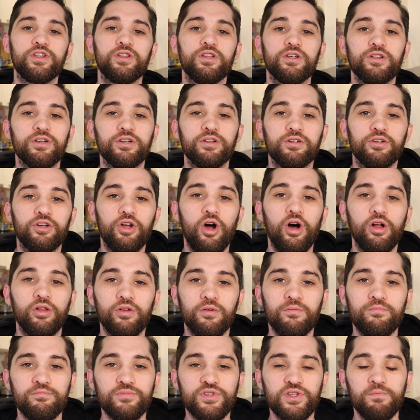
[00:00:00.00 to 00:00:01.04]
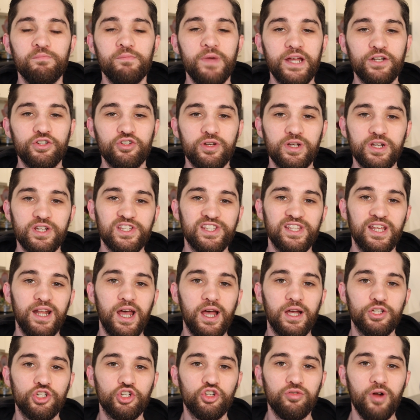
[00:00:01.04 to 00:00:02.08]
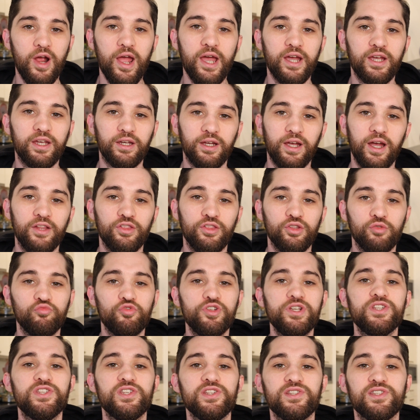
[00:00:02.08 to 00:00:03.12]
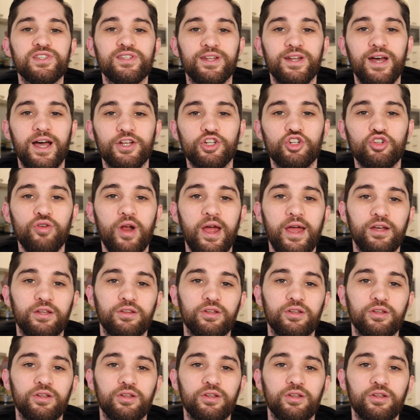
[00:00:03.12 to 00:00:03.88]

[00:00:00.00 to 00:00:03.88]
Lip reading: are the columns and metrics that I track and the reasons that I track